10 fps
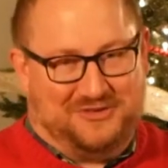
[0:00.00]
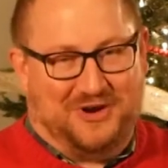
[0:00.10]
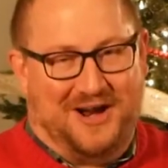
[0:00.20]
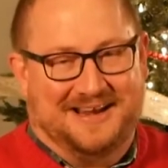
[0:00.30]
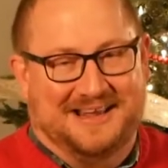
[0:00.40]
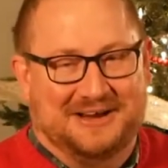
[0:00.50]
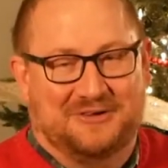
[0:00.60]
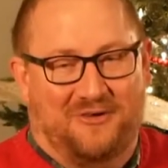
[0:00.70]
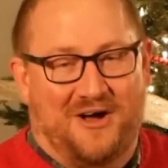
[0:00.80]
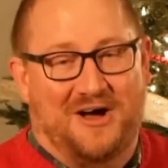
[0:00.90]
trying to get
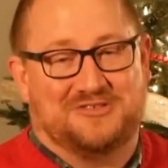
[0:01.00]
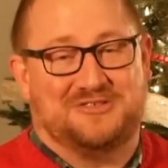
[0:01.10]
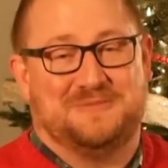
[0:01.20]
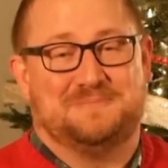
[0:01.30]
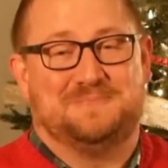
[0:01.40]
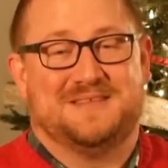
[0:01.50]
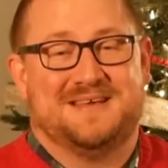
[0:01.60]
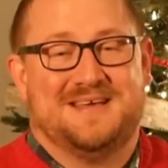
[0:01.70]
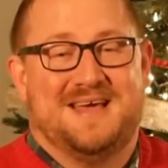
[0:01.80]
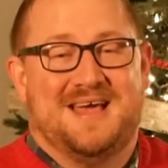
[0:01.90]
across.
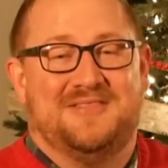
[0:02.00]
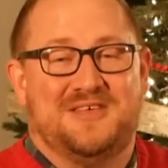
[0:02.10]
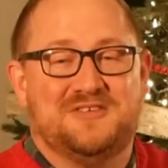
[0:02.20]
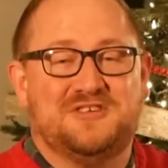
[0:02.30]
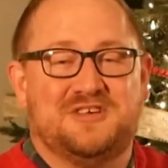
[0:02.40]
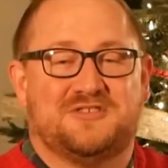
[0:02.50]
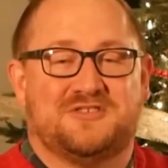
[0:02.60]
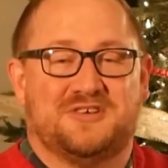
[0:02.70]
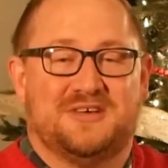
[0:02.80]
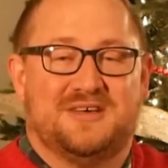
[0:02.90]
And this
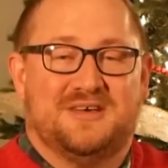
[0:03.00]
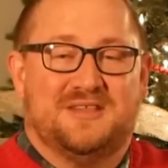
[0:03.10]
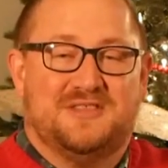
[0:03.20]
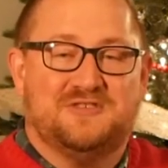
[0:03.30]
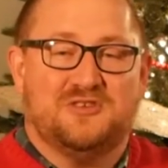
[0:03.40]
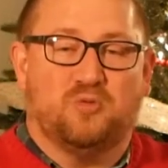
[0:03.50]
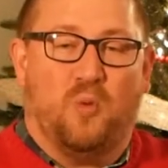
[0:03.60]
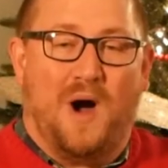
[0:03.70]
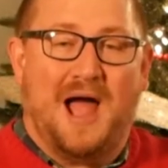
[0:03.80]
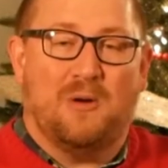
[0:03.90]
is, this is
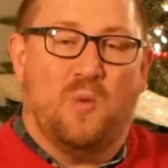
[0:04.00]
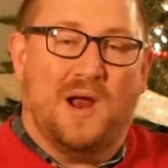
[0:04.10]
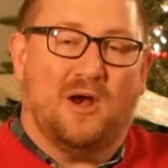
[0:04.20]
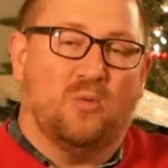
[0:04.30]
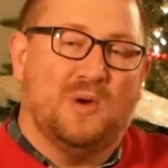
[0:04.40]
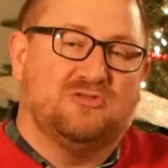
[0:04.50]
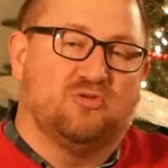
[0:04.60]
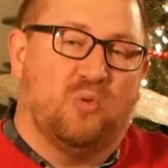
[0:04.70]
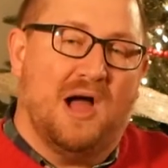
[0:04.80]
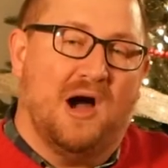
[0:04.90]
why where we
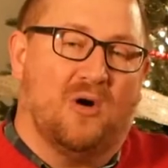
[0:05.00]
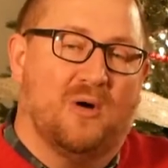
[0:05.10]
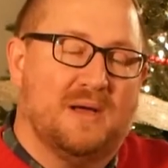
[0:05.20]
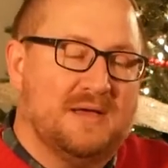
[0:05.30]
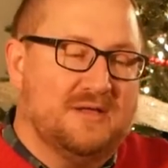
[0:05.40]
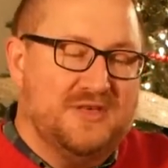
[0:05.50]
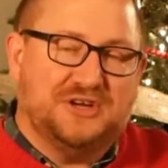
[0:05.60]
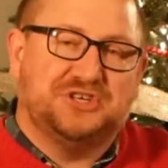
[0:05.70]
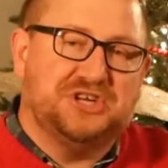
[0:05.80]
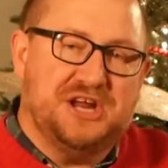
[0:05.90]
dwell
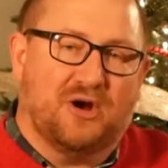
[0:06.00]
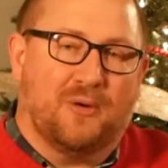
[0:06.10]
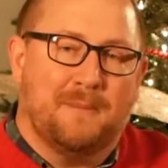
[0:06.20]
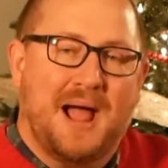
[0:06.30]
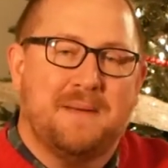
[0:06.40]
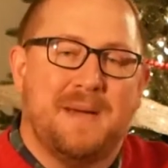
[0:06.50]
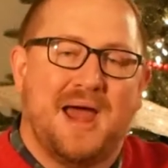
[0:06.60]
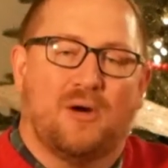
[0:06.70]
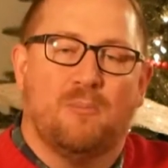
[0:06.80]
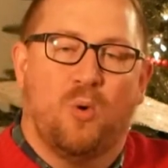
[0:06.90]
this year might
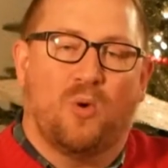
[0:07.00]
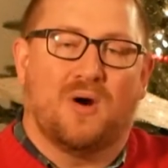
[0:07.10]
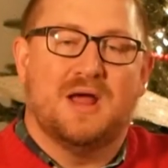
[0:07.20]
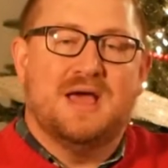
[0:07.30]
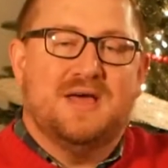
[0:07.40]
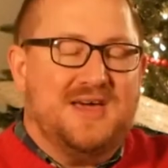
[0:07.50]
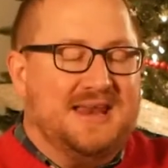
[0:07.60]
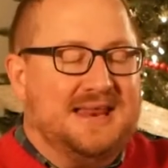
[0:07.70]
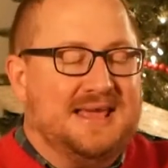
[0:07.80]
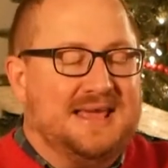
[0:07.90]
matter more than
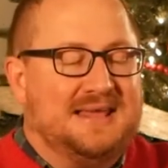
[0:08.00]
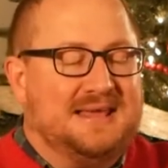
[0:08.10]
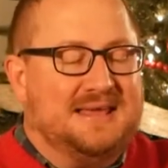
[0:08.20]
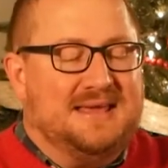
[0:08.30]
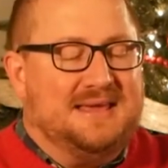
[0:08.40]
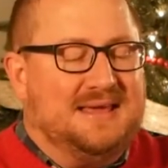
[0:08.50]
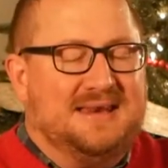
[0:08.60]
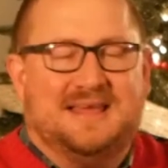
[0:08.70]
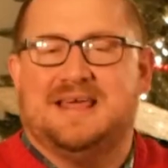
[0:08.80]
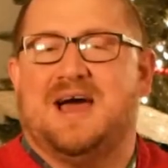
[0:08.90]
in any, in
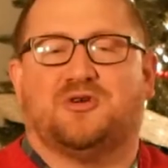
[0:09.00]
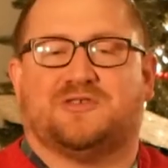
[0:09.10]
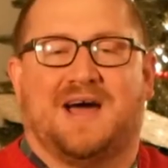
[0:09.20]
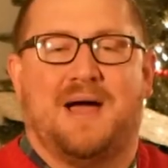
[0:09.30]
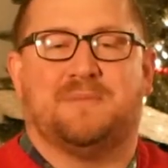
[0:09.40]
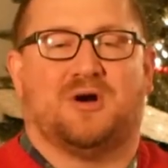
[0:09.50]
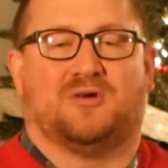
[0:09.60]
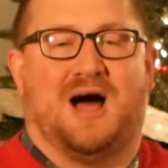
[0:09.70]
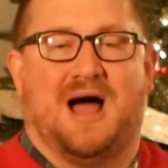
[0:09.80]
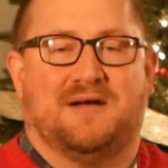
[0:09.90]
any other time in our
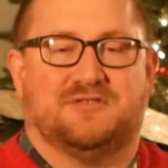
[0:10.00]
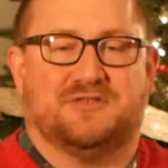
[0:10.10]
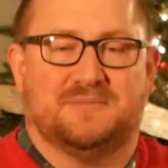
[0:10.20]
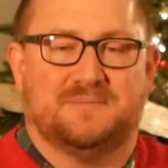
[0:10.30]
lives.